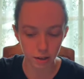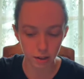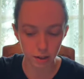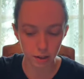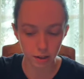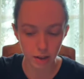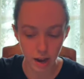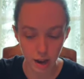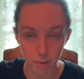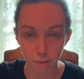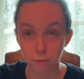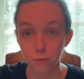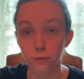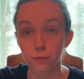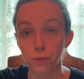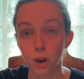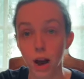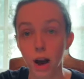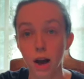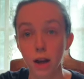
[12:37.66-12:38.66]
yeah,
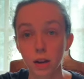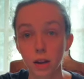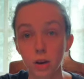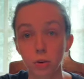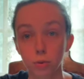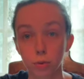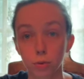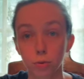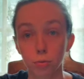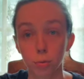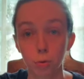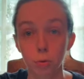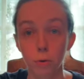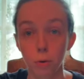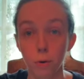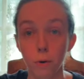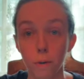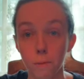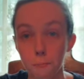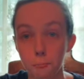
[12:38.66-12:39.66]
follow
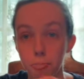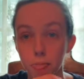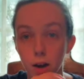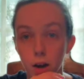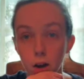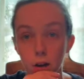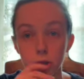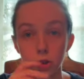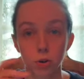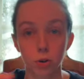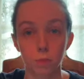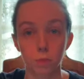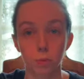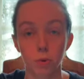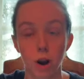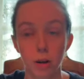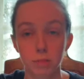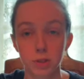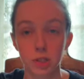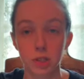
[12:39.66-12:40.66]
through on your
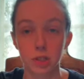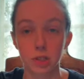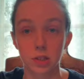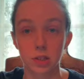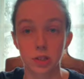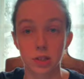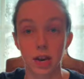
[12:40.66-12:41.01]
promises.